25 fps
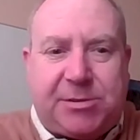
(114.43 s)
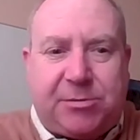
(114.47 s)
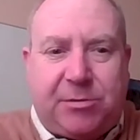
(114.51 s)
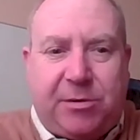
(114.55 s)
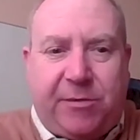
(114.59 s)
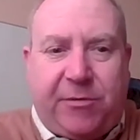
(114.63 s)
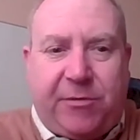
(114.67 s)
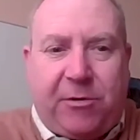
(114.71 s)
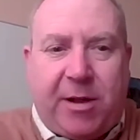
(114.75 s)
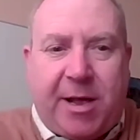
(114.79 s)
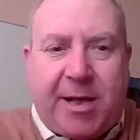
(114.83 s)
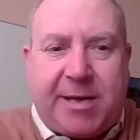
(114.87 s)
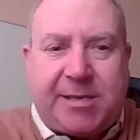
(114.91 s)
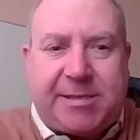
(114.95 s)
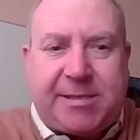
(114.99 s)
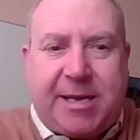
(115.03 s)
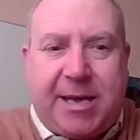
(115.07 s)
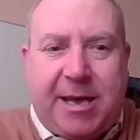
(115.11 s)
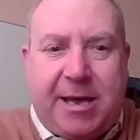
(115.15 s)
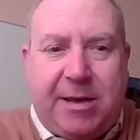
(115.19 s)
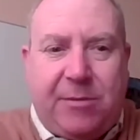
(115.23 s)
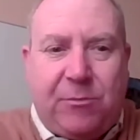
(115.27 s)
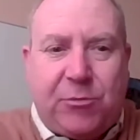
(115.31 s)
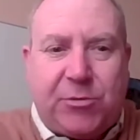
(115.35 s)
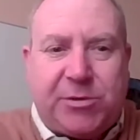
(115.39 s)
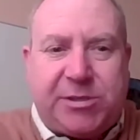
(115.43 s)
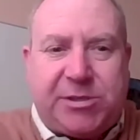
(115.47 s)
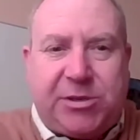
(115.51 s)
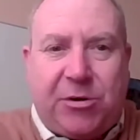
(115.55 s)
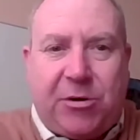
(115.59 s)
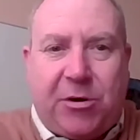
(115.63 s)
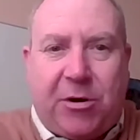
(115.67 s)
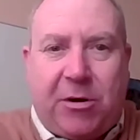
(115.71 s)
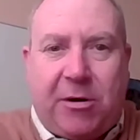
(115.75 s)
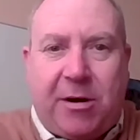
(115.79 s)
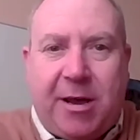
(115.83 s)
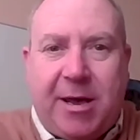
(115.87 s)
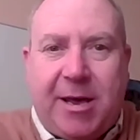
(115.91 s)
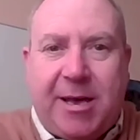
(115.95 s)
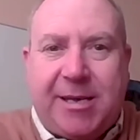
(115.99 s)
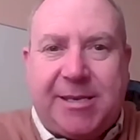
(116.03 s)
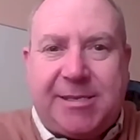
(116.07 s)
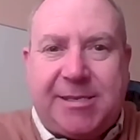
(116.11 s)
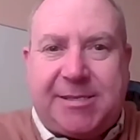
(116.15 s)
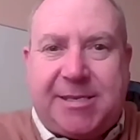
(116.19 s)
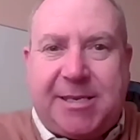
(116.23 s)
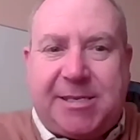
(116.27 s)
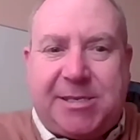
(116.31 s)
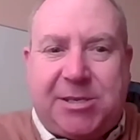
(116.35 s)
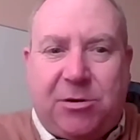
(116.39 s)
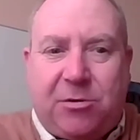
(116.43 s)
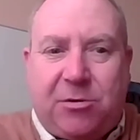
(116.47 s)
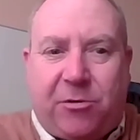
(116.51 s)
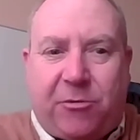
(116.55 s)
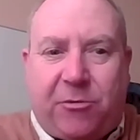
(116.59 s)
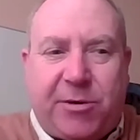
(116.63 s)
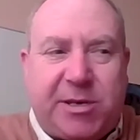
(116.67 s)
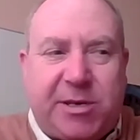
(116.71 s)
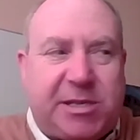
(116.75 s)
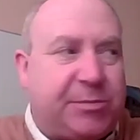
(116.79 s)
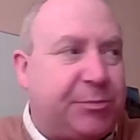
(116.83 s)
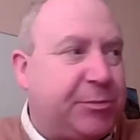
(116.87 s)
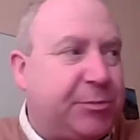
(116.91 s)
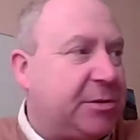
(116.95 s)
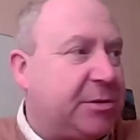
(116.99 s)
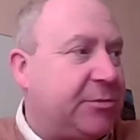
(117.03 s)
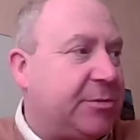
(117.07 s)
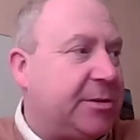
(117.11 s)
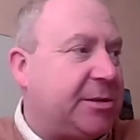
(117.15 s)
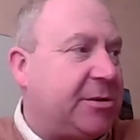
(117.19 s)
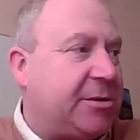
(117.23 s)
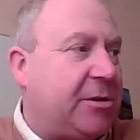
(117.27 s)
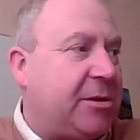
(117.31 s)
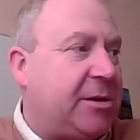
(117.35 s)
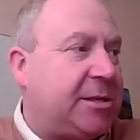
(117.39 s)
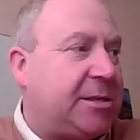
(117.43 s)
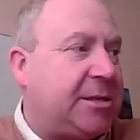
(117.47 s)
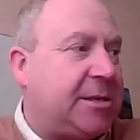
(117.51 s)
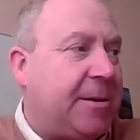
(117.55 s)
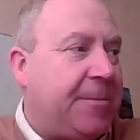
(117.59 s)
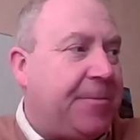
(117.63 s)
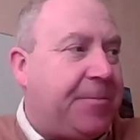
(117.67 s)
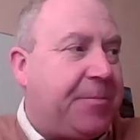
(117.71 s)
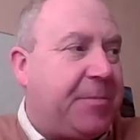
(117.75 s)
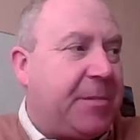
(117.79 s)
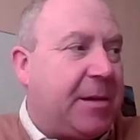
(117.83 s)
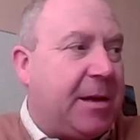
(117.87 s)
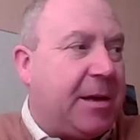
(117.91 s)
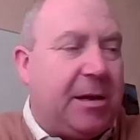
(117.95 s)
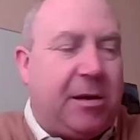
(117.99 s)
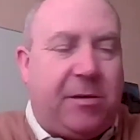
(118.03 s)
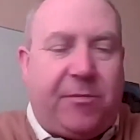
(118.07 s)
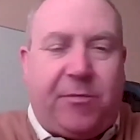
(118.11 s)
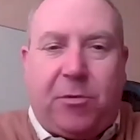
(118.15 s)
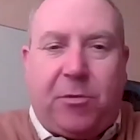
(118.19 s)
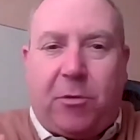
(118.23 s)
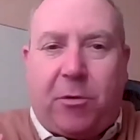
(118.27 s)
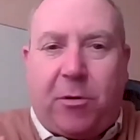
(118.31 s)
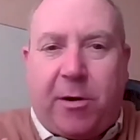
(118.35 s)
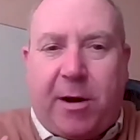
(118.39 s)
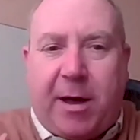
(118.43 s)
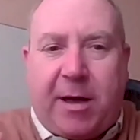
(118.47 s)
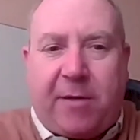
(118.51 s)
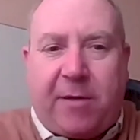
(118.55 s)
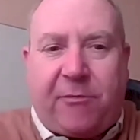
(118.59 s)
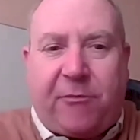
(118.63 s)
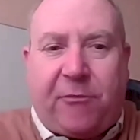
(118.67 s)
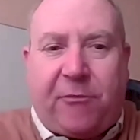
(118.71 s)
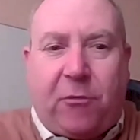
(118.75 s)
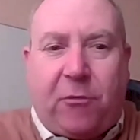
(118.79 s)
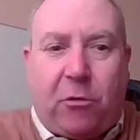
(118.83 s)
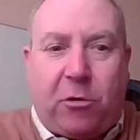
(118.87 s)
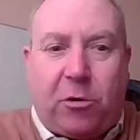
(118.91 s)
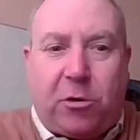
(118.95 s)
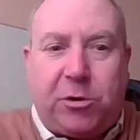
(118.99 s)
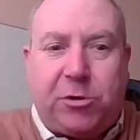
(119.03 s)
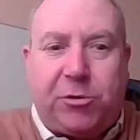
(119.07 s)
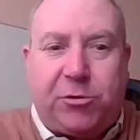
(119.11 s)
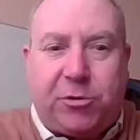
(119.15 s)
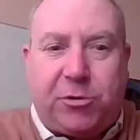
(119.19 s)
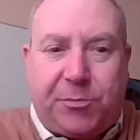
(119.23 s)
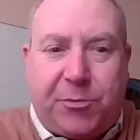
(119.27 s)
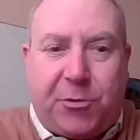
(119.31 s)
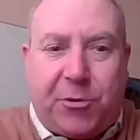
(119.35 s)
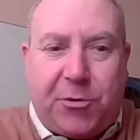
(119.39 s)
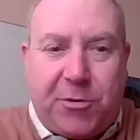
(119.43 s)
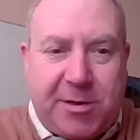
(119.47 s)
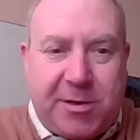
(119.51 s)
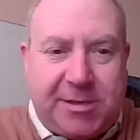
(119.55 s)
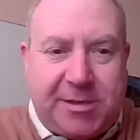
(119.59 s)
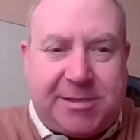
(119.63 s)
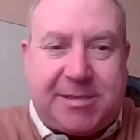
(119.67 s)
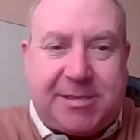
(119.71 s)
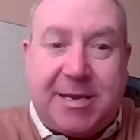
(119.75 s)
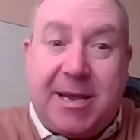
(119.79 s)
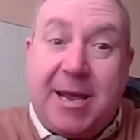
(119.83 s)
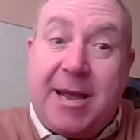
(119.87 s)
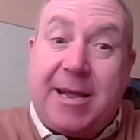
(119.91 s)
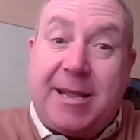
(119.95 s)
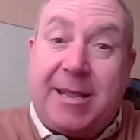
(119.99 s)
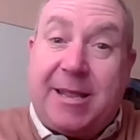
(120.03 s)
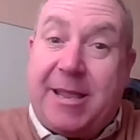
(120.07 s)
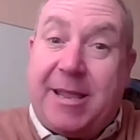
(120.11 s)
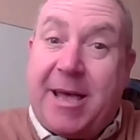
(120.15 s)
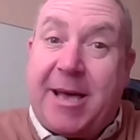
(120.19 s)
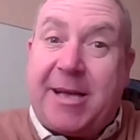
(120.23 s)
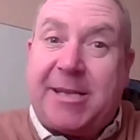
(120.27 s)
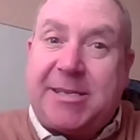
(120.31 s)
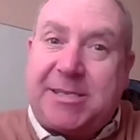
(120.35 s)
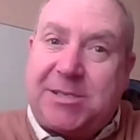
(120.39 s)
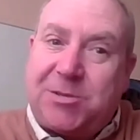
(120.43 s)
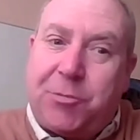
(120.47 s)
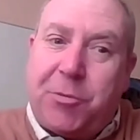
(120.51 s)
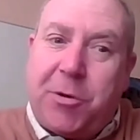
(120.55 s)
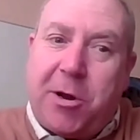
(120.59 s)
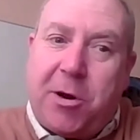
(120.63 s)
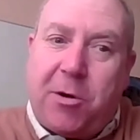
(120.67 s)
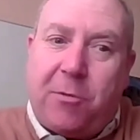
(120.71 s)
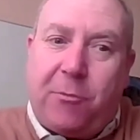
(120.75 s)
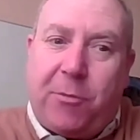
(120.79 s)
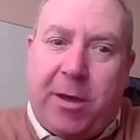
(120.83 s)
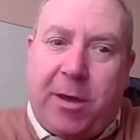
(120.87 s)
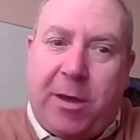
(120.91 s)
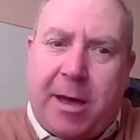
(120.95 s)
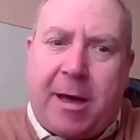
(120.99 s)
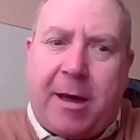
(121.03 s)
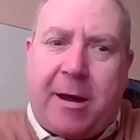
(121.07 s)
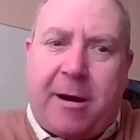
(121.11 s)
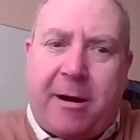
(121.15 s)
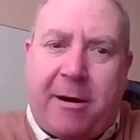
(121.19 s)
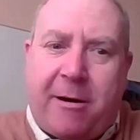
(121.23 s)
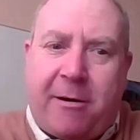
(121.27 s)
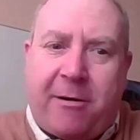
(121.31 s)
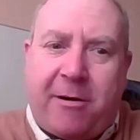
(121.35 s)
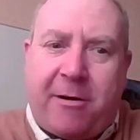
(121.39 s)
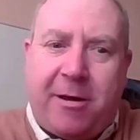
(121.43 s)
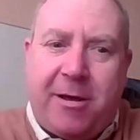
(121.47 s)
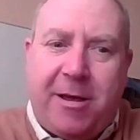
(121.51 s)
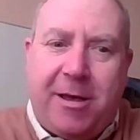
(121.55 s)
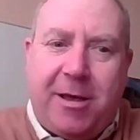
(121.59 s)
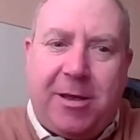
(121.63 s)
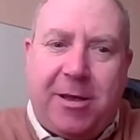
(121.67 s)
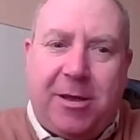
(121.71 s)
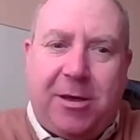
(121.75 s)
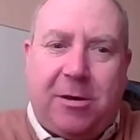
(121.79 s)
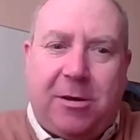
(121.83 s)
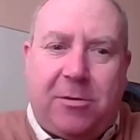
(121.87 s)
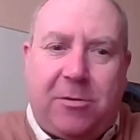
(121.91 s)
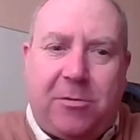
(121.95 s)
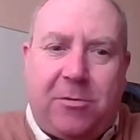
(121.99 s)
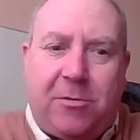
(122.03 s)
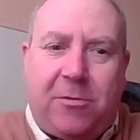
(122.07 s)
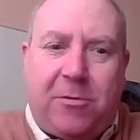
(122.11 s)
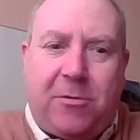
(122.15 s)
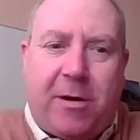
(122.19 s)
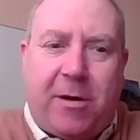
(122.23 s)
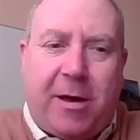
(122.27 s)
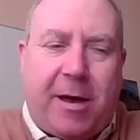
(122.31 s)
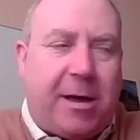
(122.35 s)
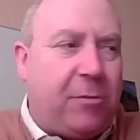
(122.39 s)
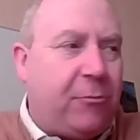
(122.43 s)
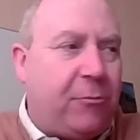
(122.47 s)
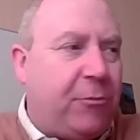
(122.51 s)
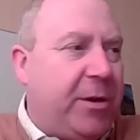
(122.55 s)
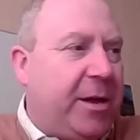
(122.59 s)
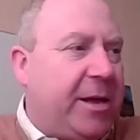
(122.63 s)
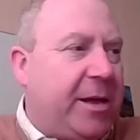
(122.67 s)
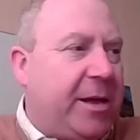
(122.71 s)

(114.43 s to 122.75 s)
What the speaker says: So if your last game was your 6-year Christmas results, and if you're at 400 points, that's where we are, and we